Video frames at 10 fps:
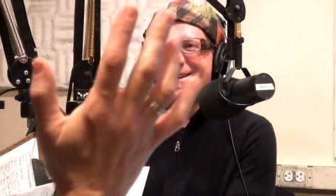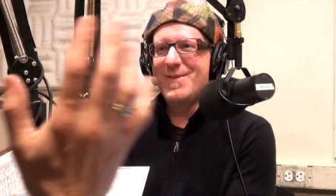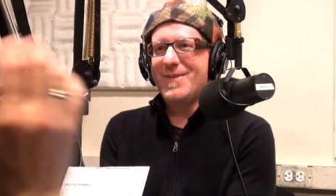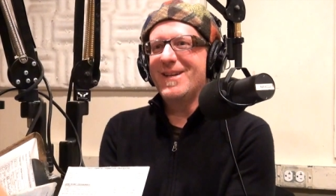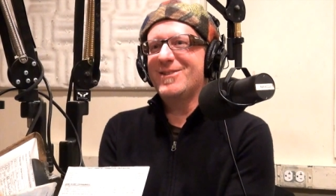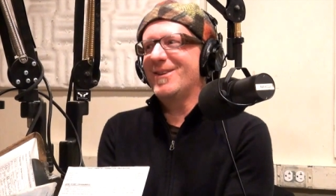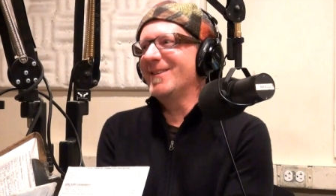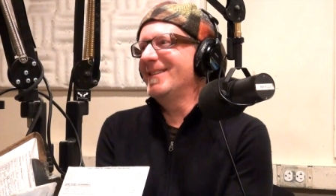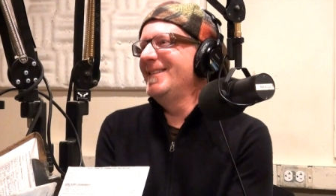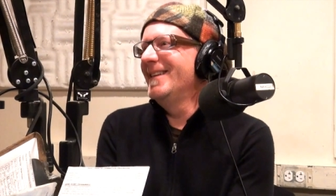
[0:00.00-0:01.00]
I'm
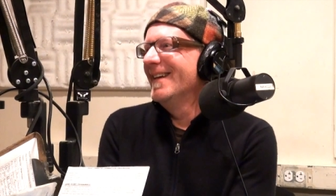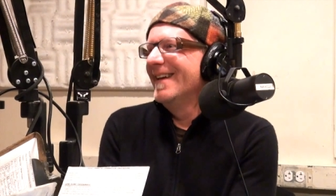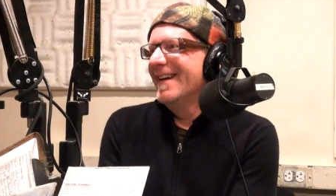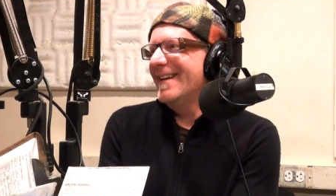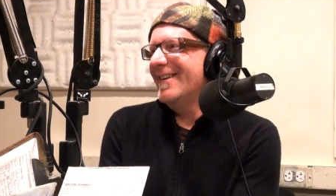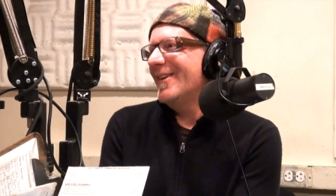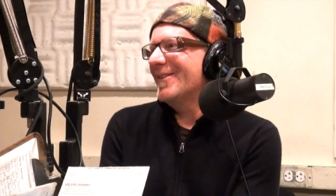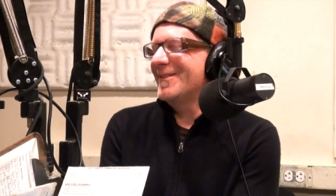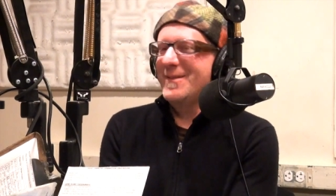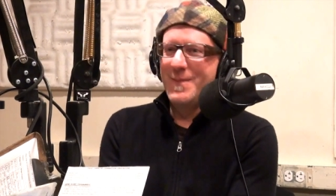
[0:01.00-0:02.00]
flustered. I don't
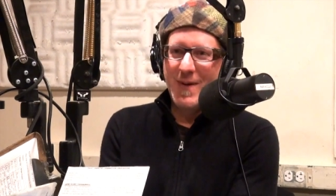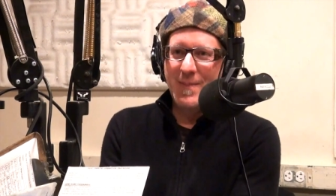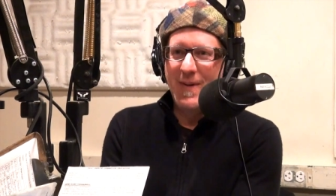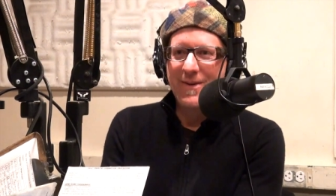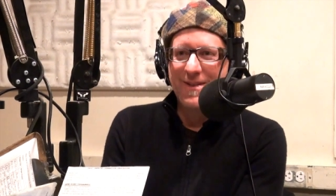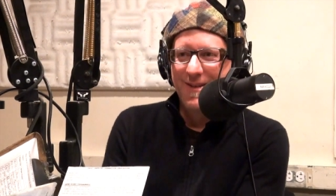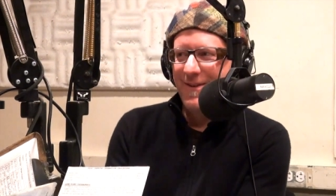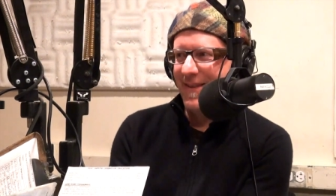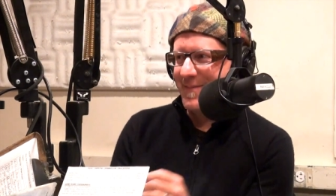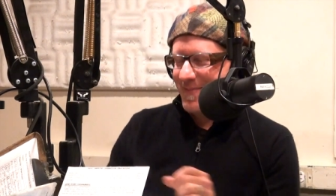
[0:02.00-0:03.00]
know. Propose it
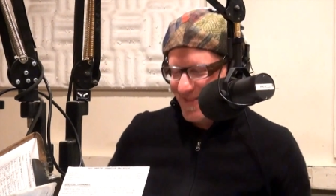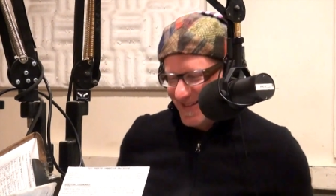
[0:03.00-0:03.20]
to them.